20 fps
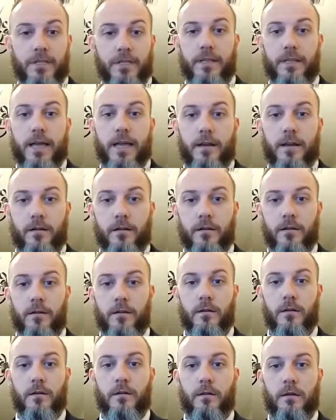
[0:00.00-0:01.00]
to that.
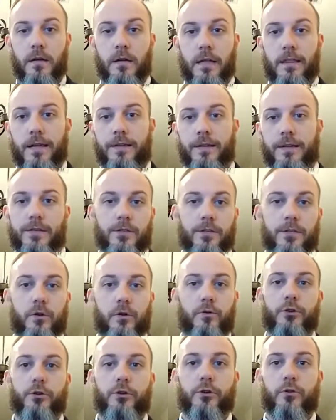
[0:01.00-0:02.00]
And that's
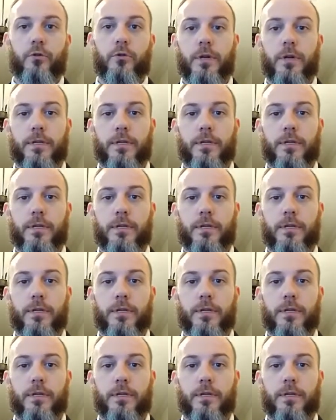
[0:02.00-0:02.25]
so true.